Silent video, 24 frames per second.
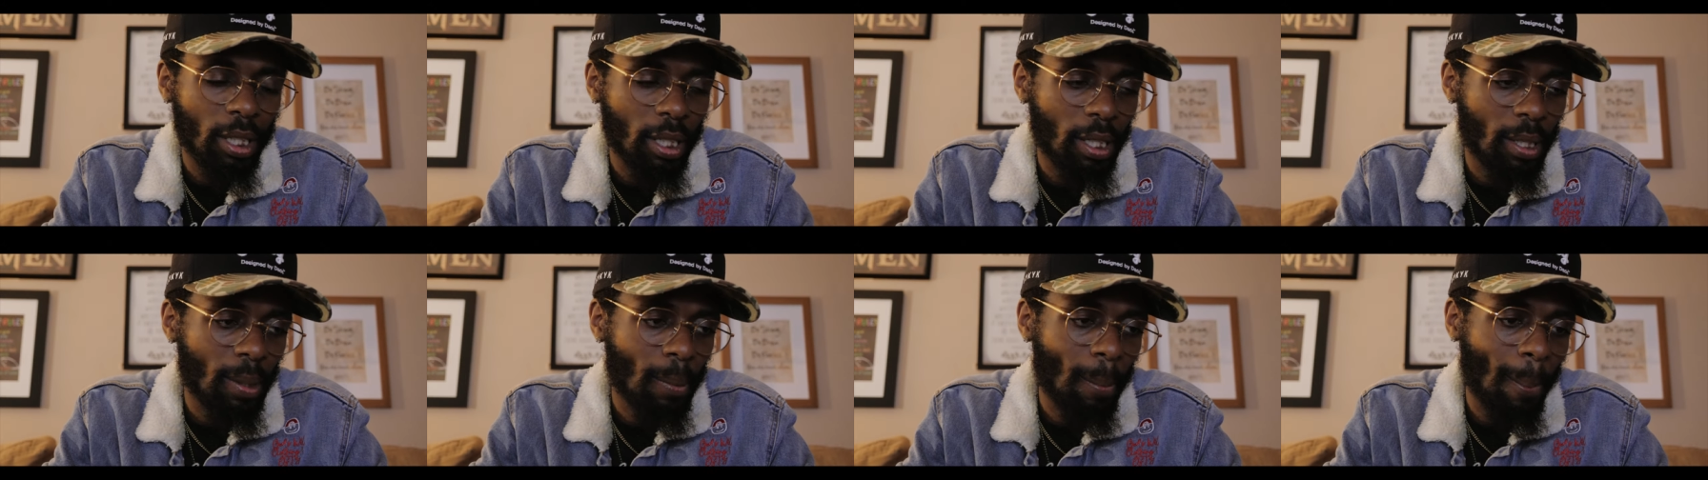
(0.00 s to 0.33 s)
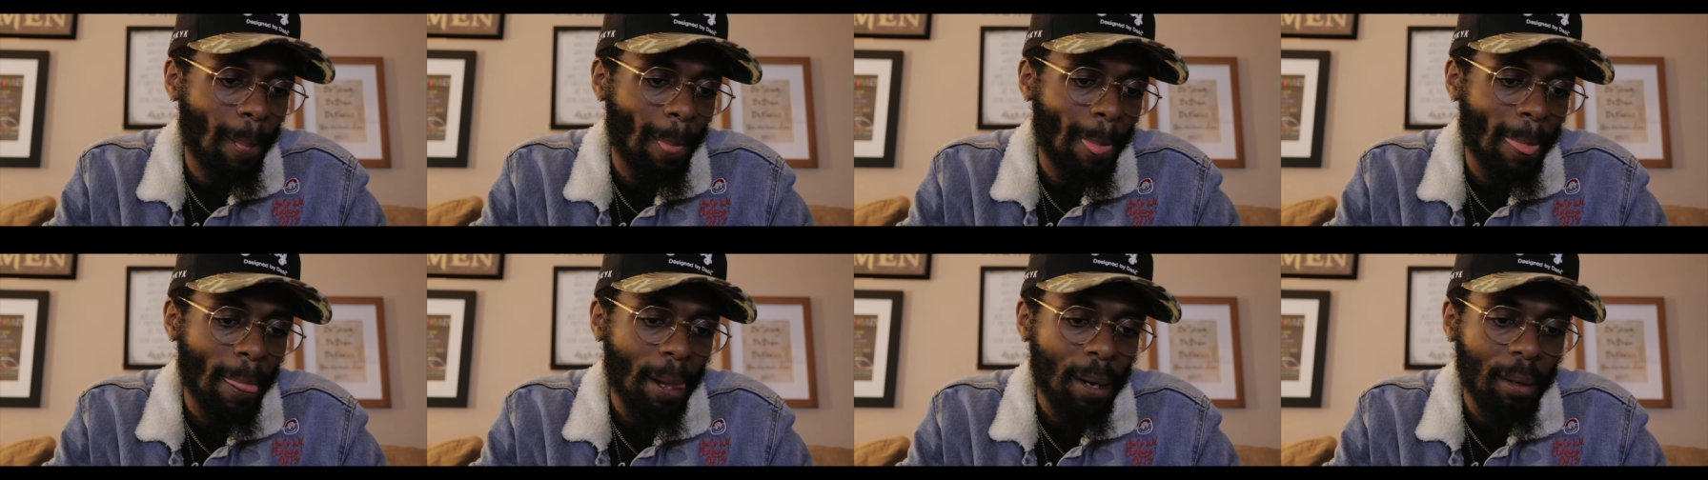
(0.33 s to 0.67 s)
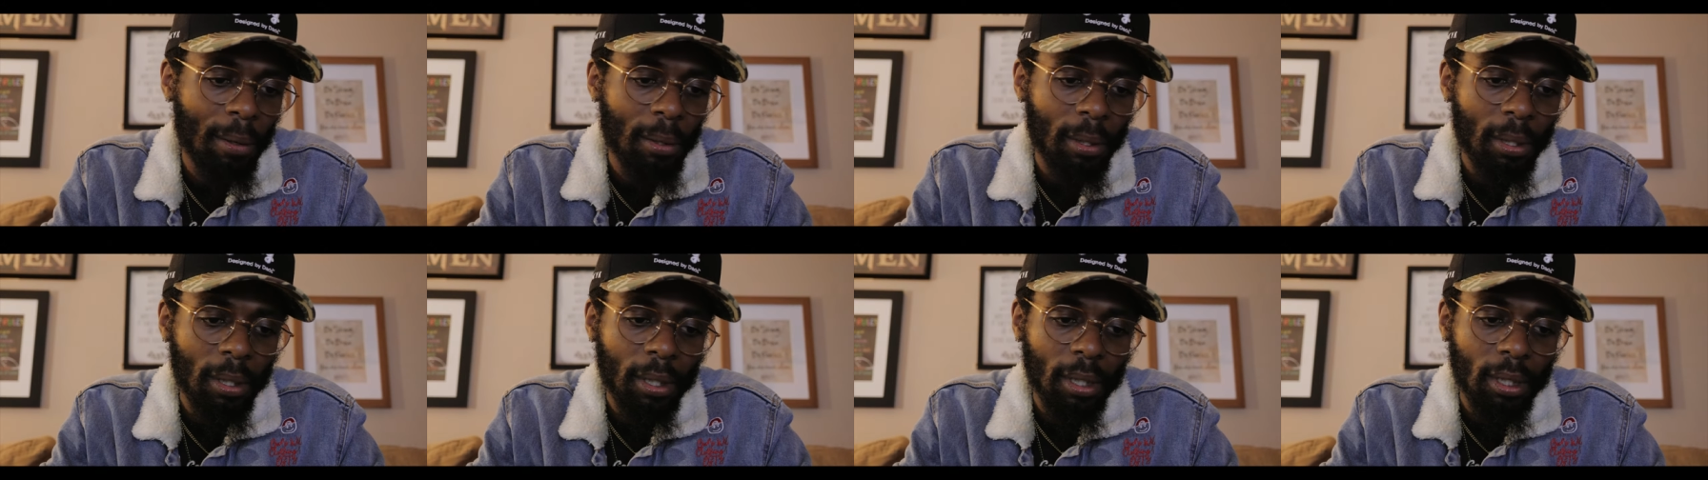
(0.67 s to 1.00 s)
And
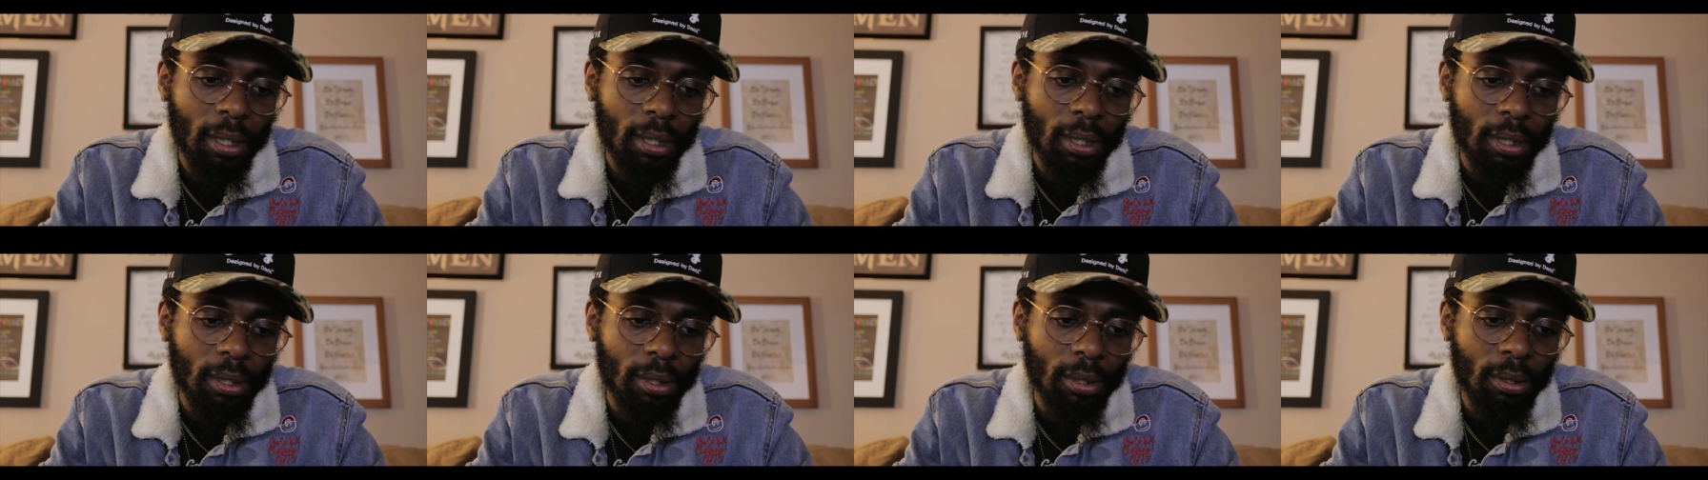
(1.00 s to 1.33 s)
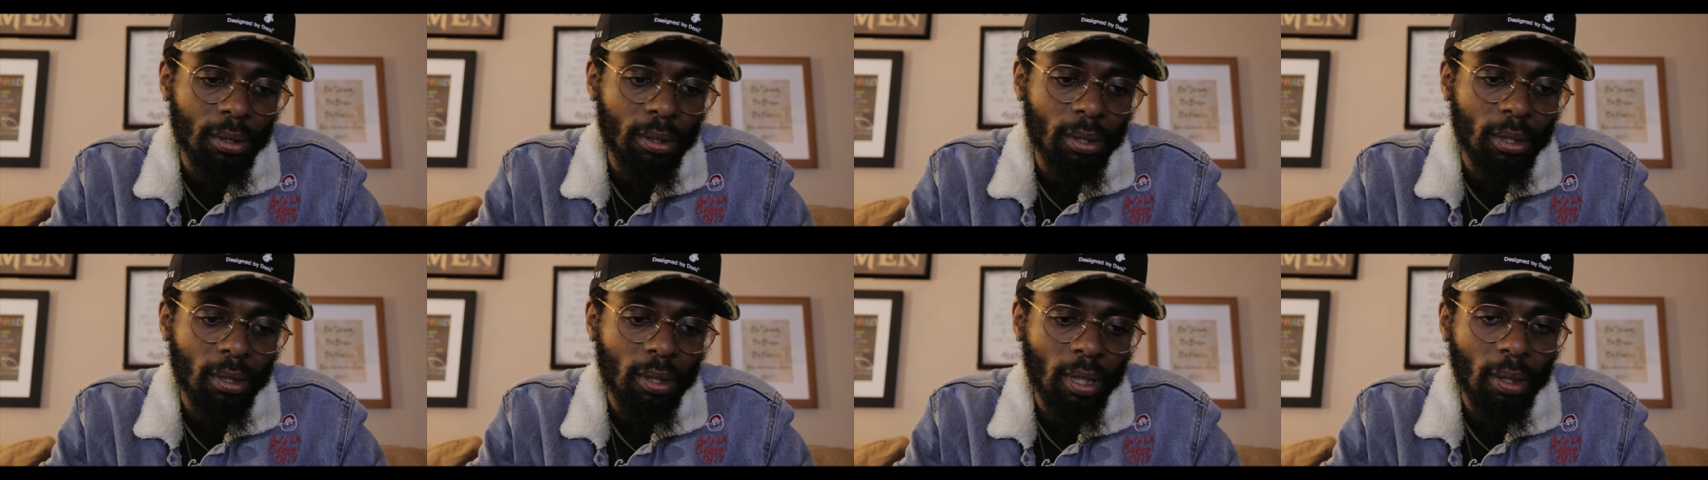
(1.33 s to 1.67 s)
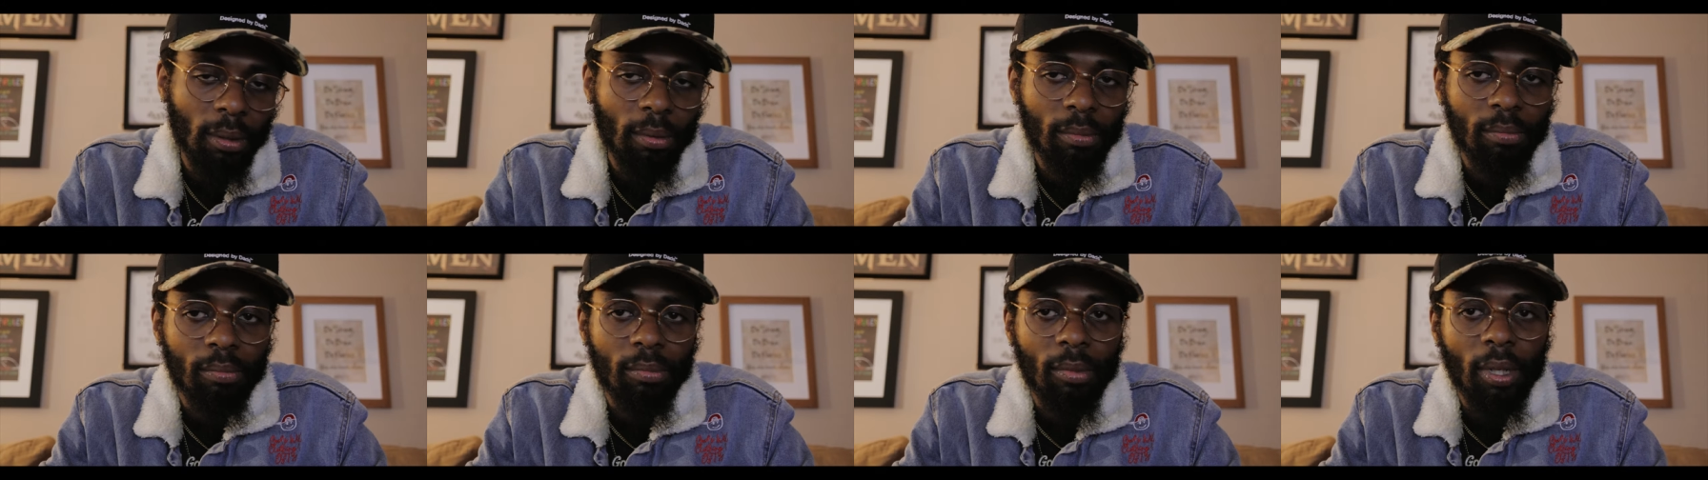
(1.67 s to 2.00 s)
you know,
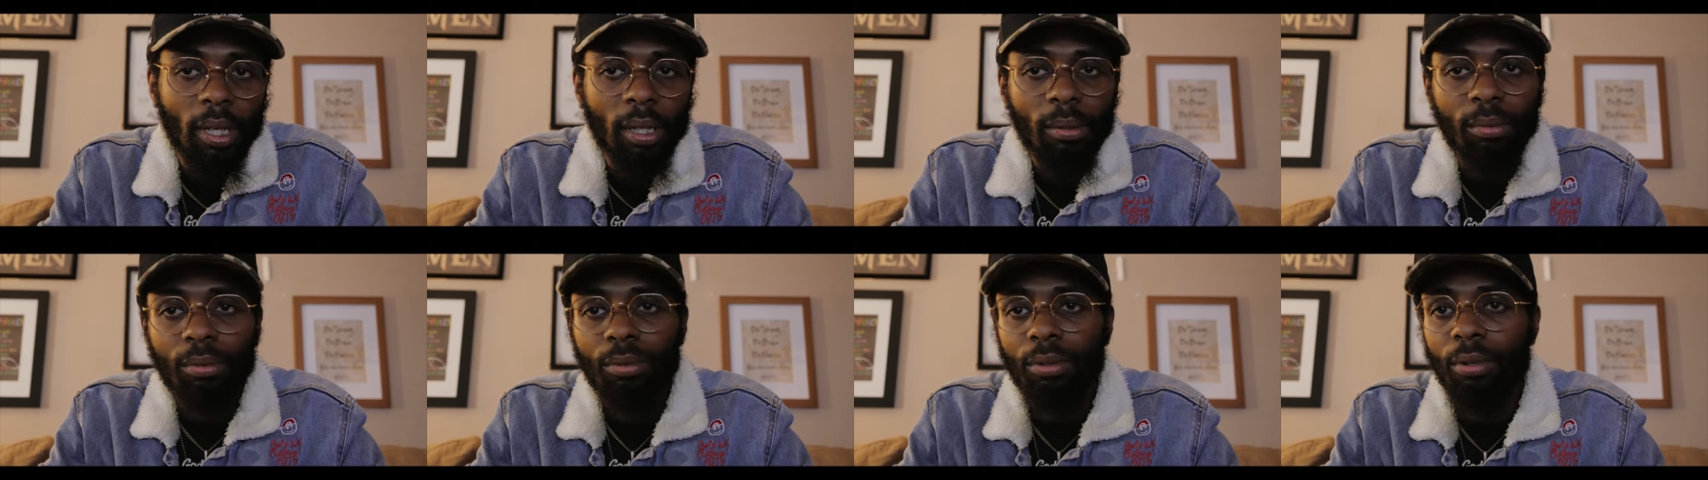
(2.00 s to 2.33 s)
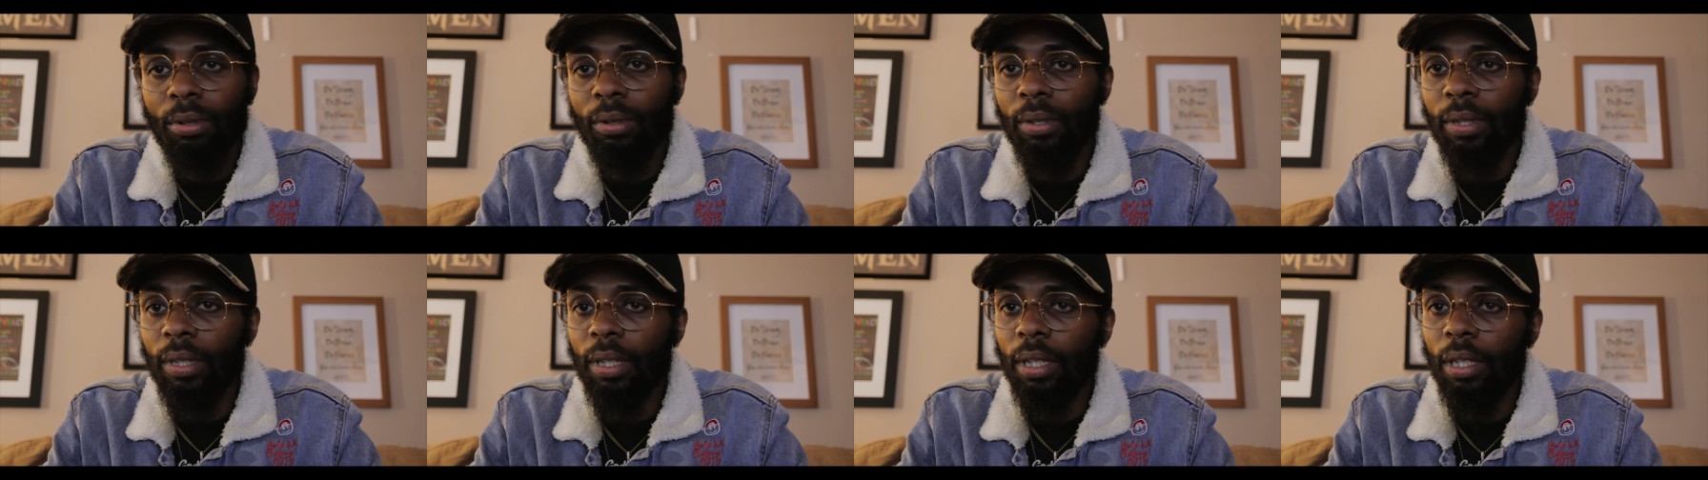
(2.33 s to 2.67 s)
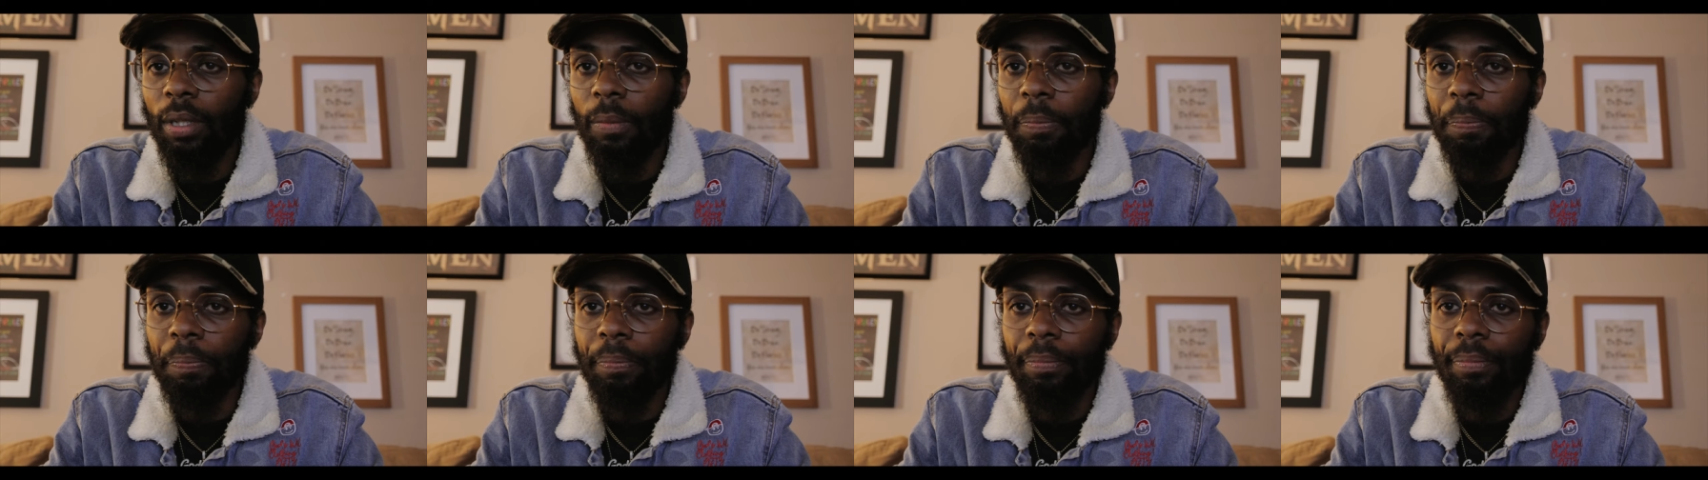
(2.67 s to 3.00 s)
I'm growing
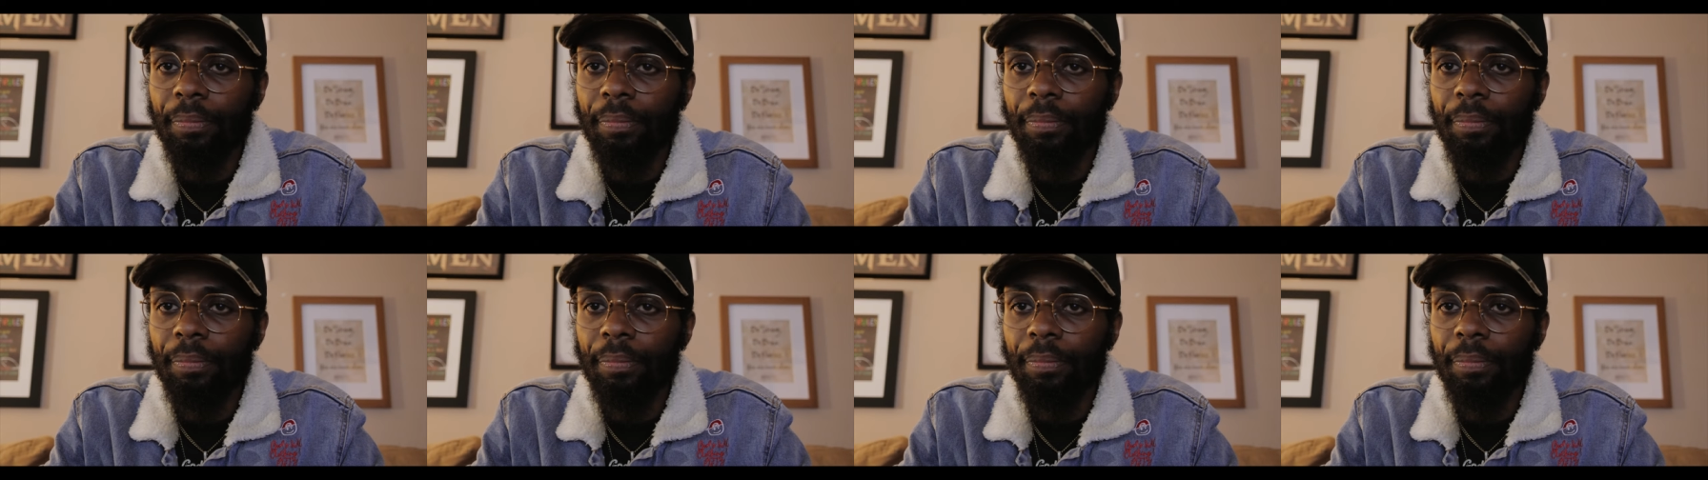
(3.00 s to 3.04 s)
up.